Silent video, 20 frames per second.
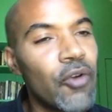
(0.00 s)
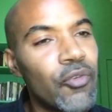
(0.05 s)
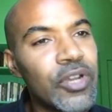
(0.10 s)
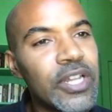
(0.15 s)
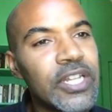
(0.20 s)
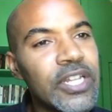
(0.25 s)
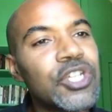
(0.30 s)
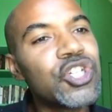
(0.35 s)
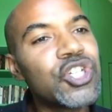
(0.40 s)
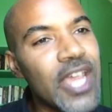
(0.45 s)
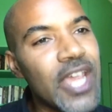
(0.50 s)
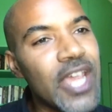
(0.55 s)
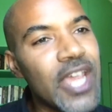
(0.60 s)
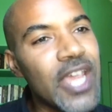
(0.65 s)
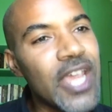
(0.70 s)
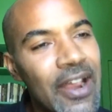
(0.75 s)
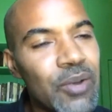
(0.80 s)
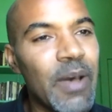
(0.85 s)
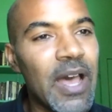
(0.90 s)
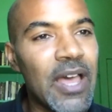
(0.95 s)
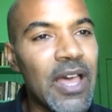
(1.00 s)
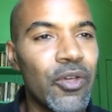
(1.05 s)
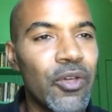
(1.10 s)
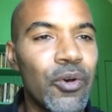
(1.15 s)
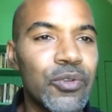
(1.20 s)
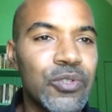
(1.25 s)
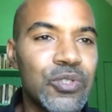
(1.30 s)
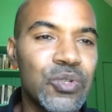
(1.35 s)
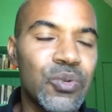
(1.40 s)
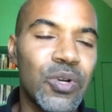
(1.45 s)
are really shared by
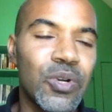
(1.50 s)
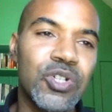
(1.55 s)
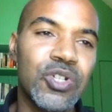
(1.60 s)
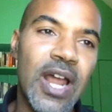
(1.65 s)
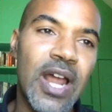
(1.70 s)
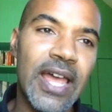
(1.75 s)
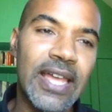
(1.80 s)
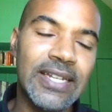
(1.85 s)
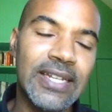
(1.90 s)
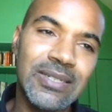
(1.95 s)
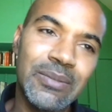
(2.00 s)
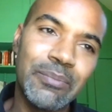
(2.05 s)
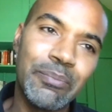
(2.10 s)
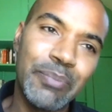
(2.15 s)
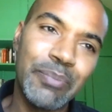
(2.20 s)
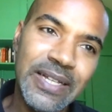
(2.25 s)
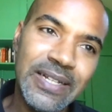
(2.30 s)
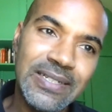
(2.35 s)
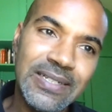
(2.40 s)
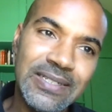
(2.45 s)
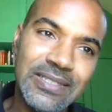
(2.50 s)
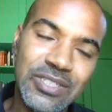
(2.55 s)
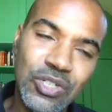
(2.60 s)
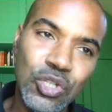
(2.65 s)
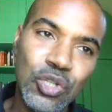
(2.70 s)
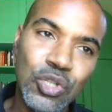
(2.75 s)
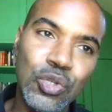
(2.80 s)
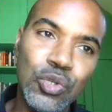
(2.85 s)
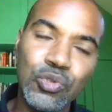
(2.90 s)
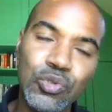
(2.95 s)
those who are trying to build
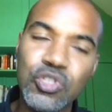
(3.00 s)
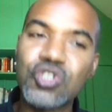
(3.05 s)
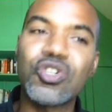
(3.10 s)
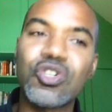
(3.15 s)
new